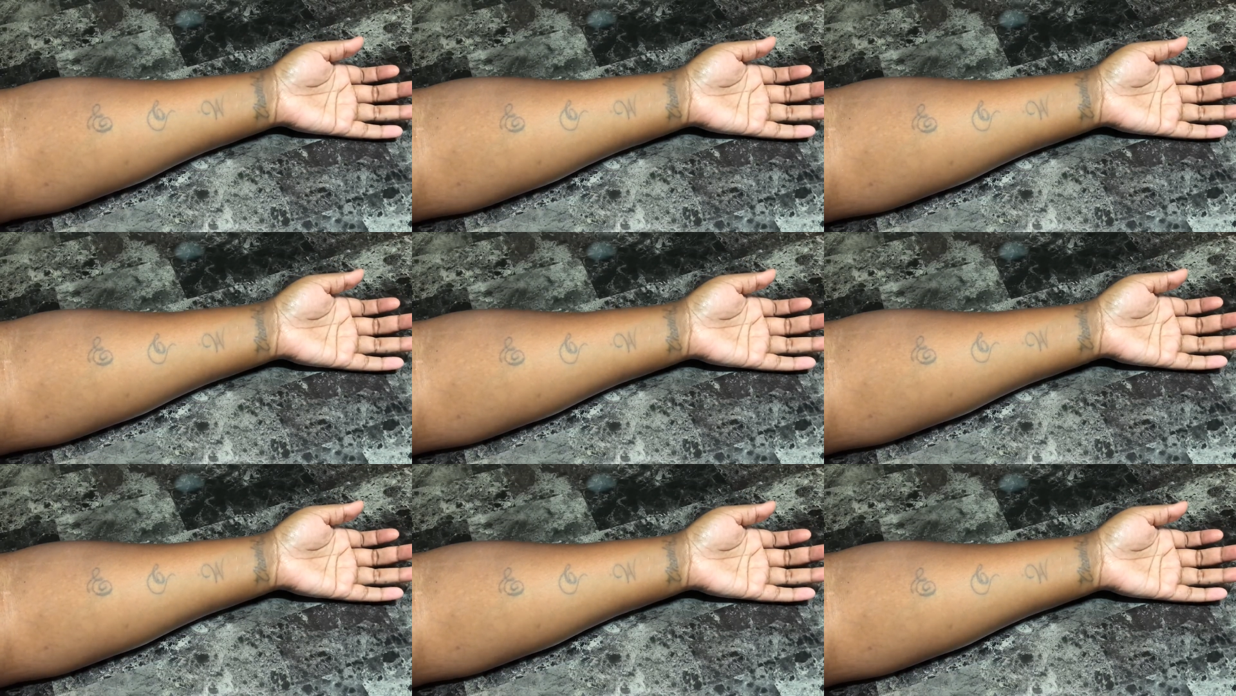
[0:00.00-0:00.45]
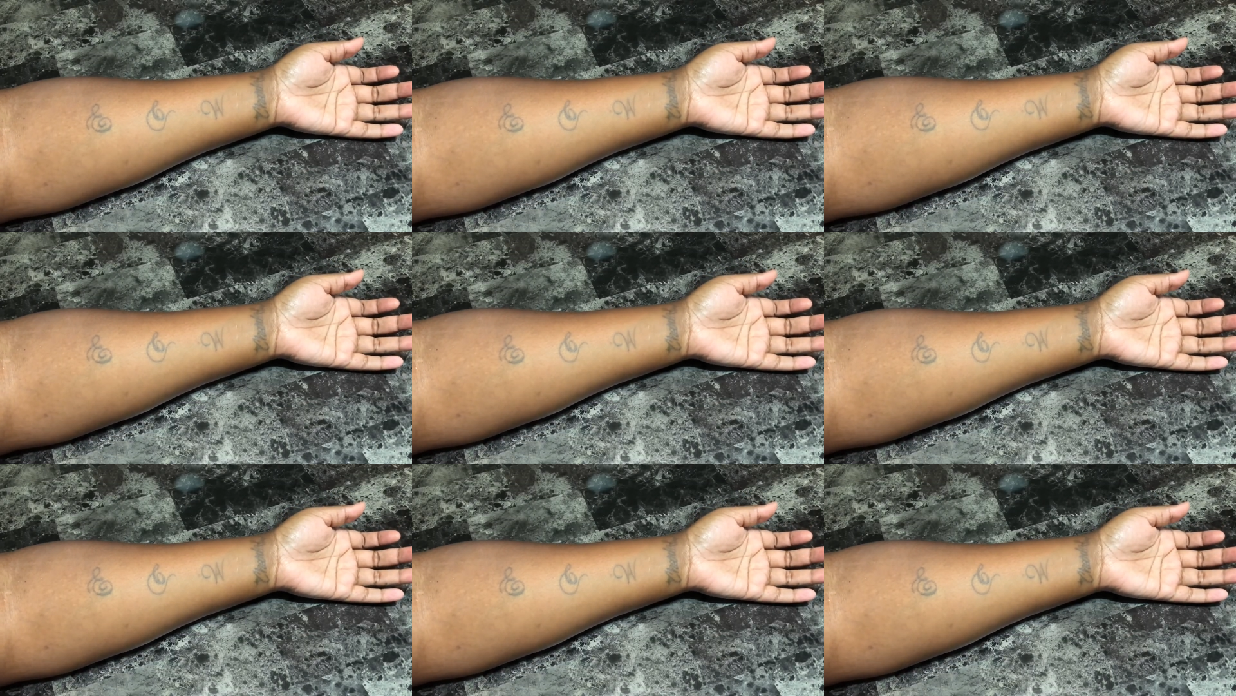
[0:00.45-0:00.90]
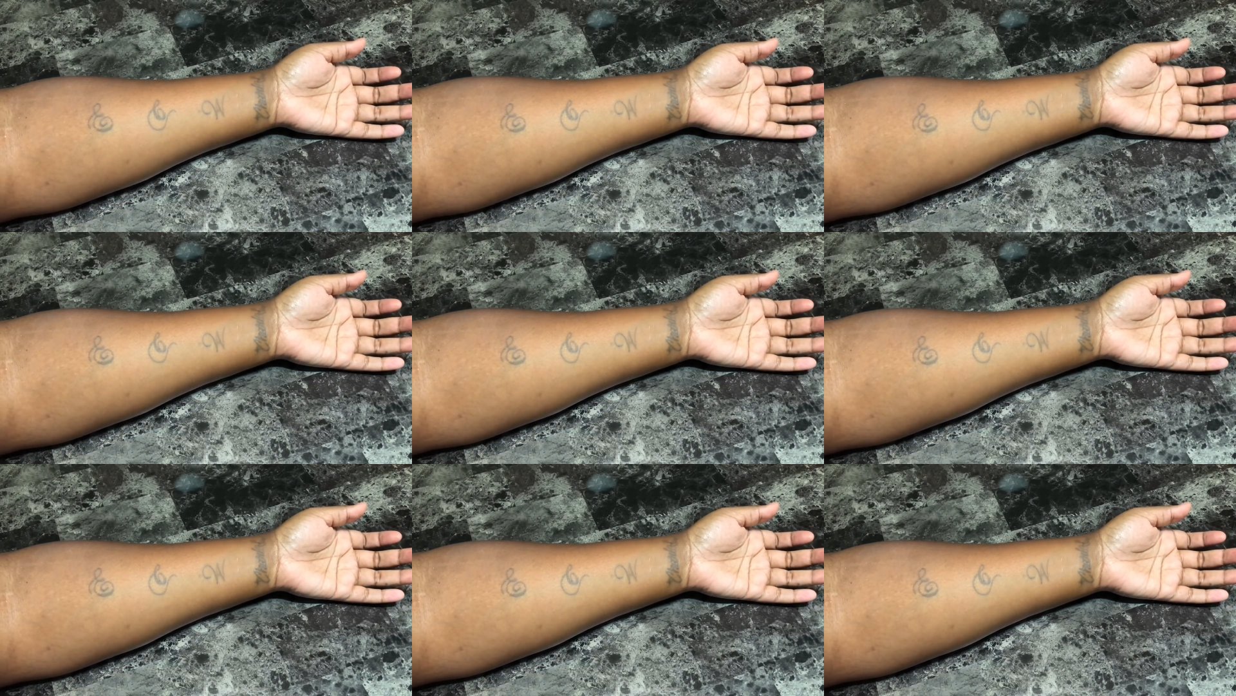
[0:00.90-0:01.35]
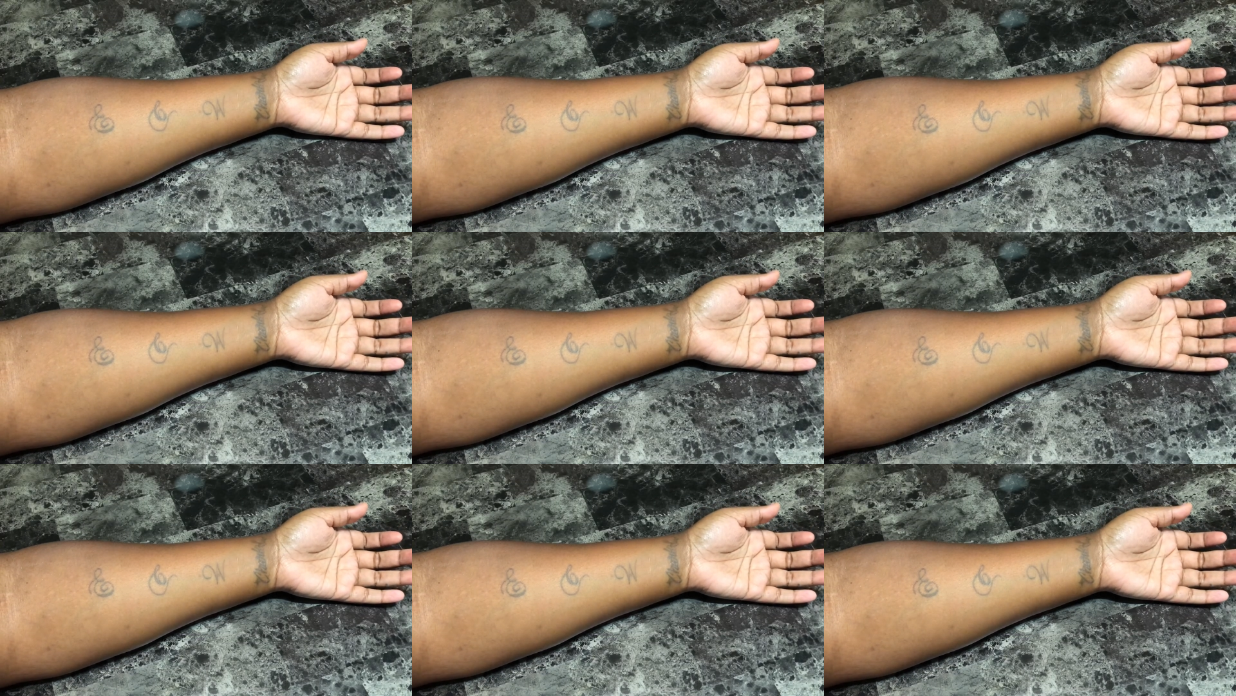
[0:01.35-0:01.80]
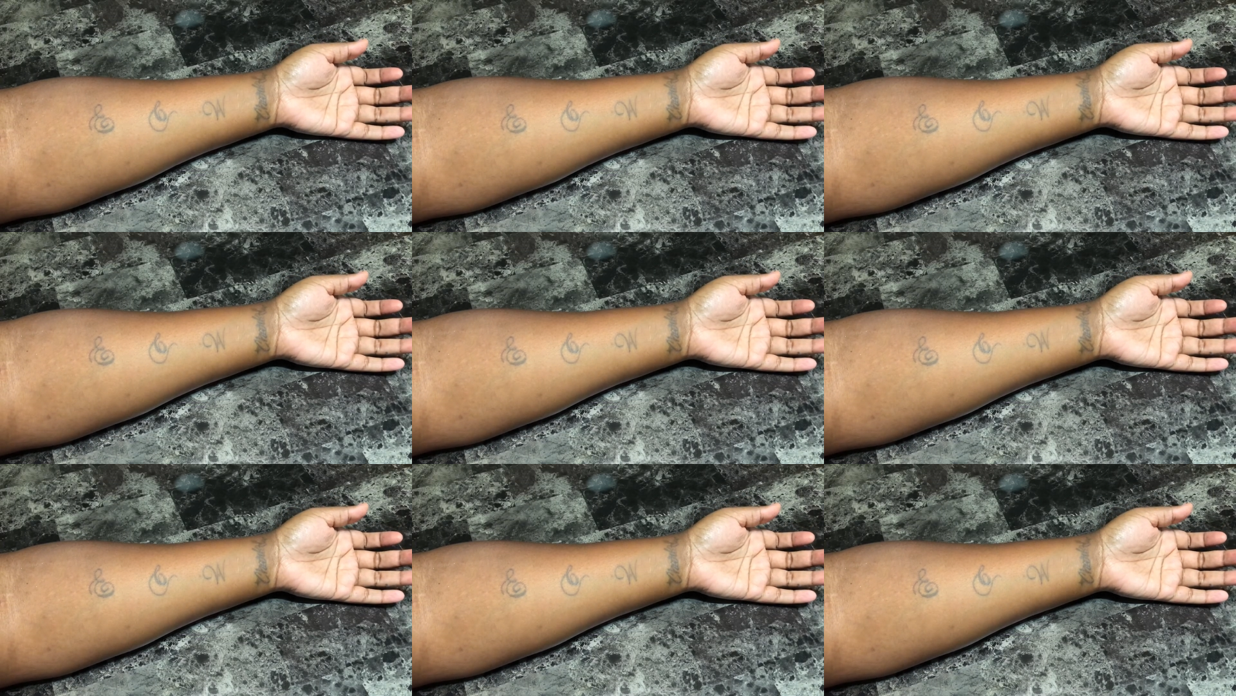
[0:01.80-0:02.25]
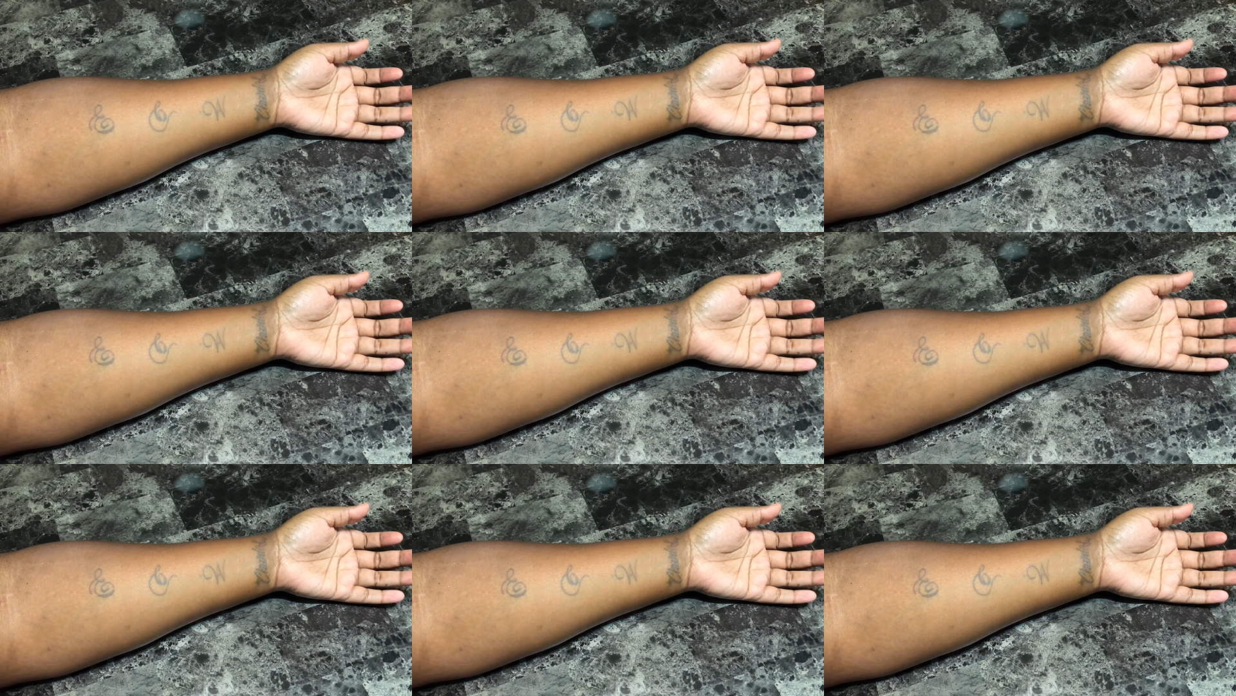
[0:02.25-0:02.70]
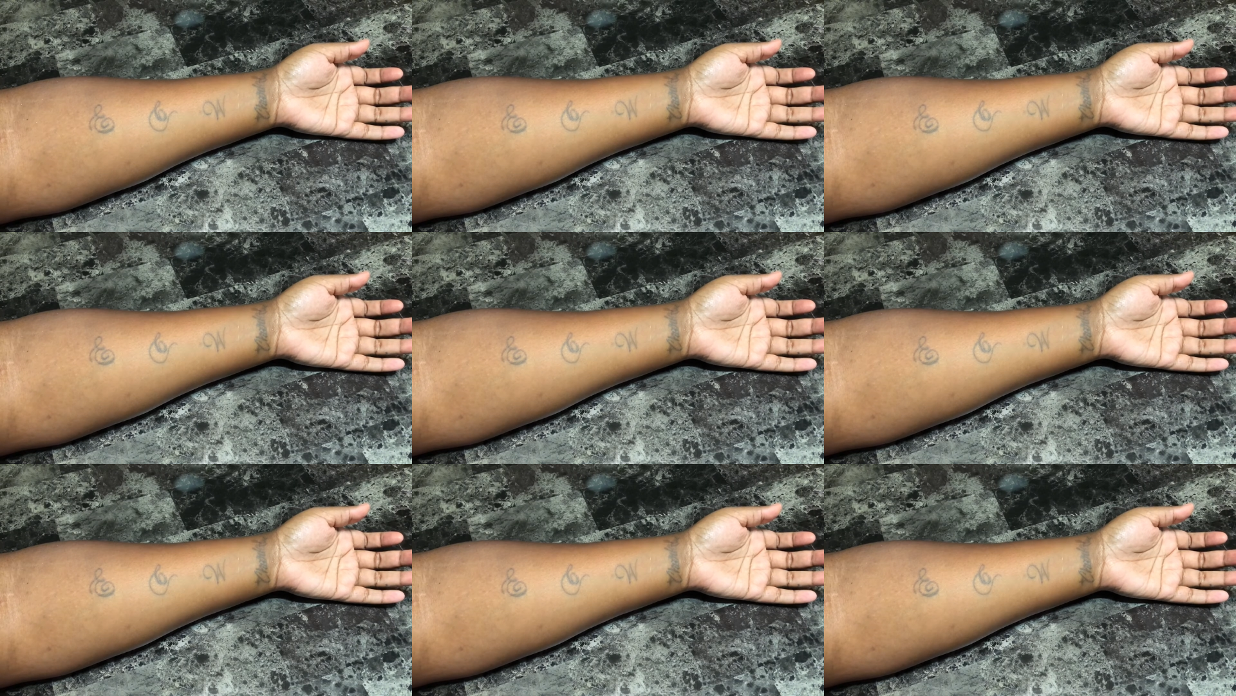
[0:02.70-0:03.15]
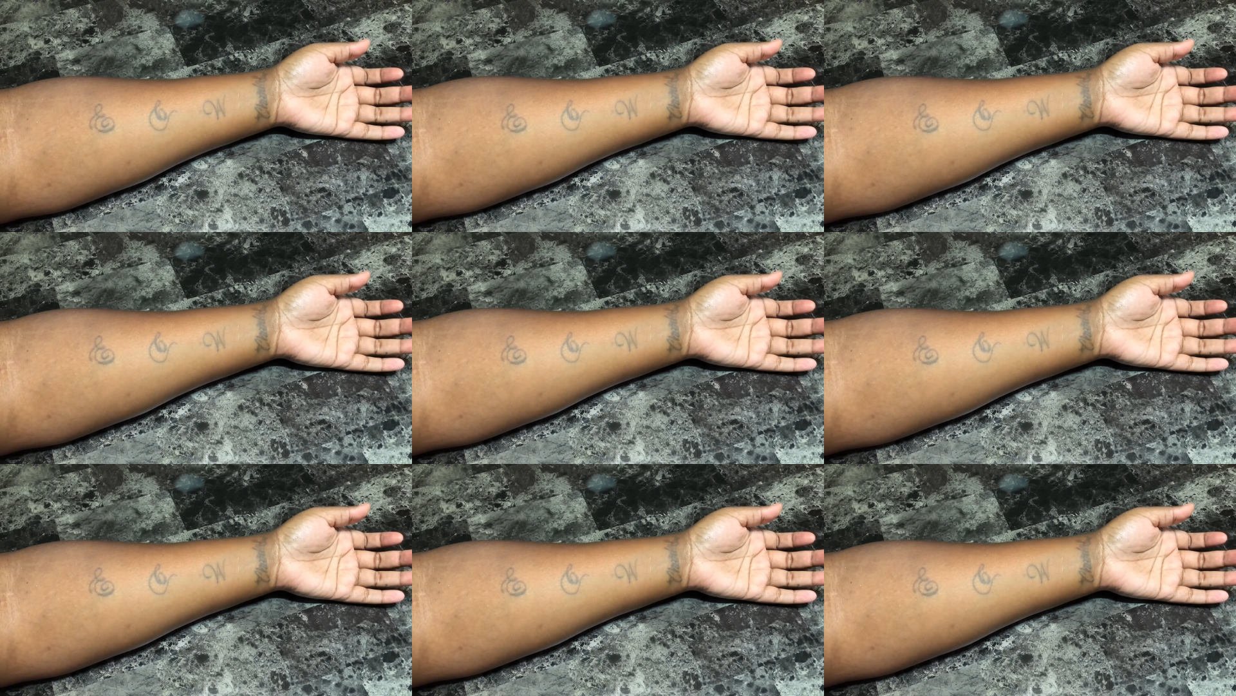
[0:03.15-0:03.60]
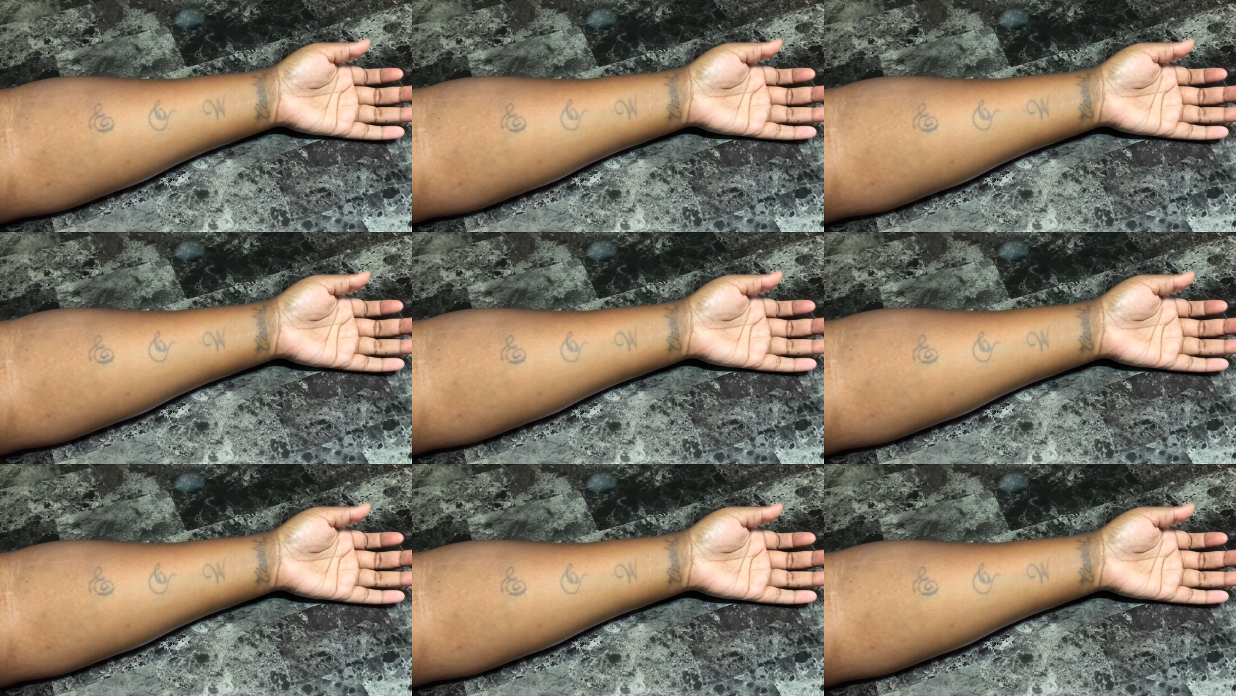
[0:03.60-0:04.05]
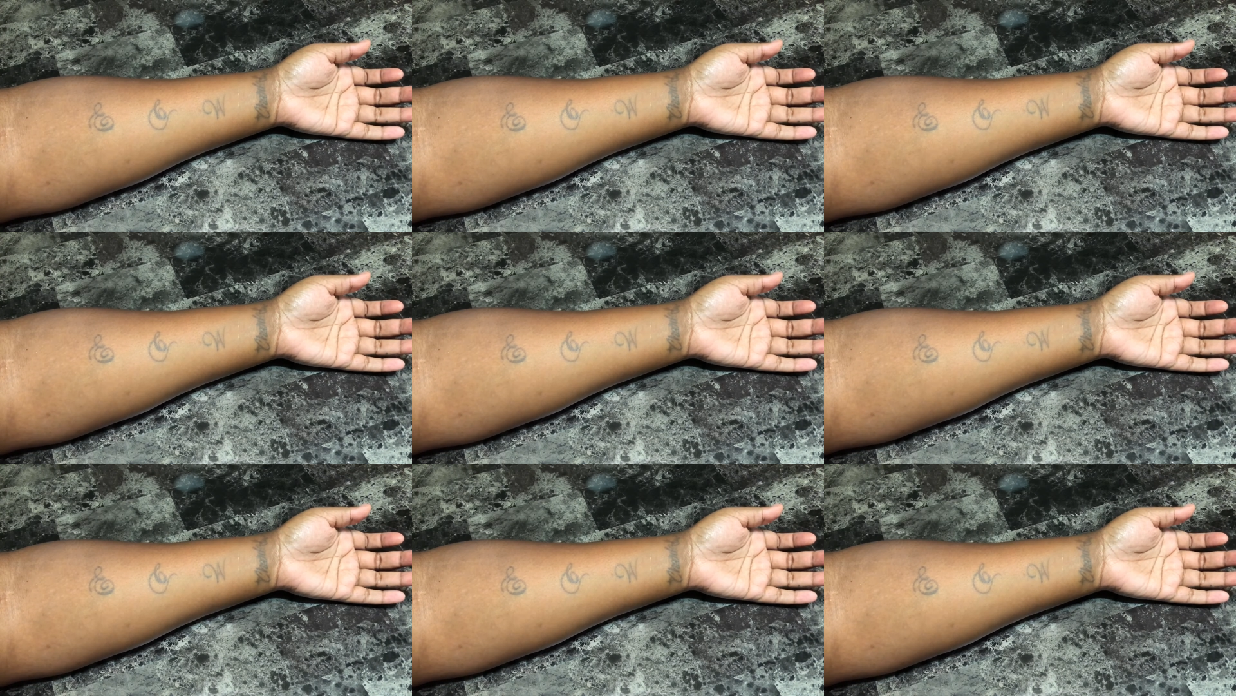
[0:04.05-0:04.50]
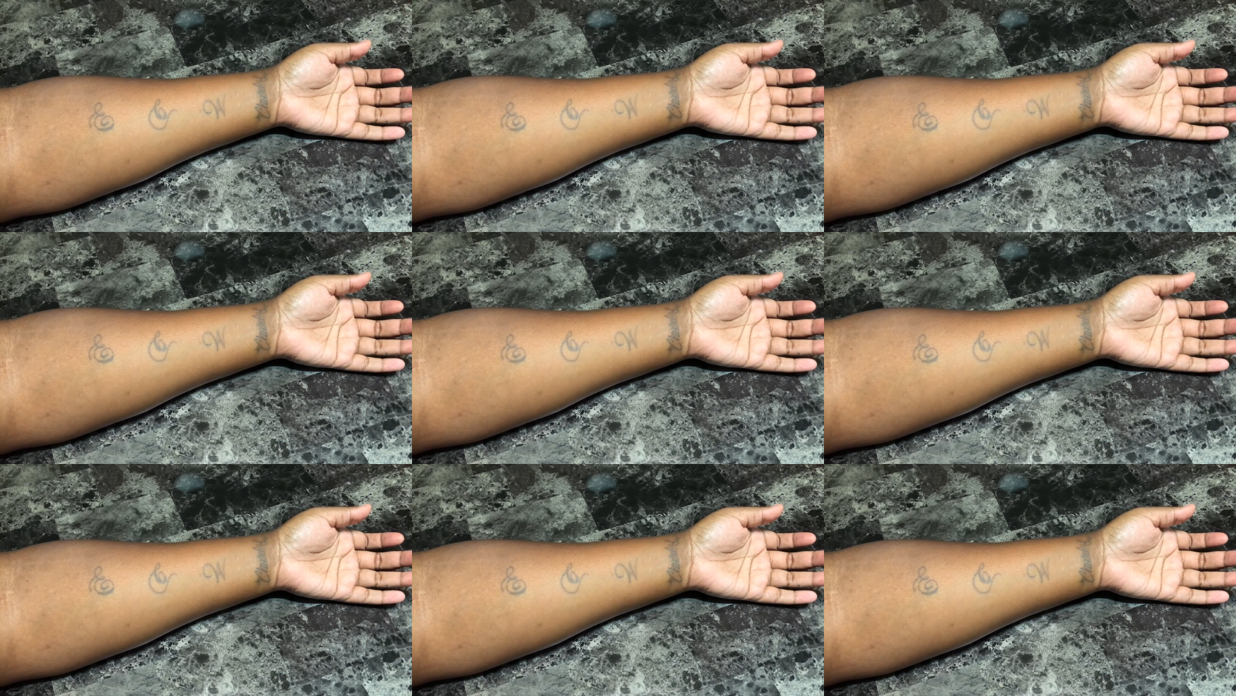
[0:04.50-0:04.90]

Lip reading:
Nobody's mouth can be seen.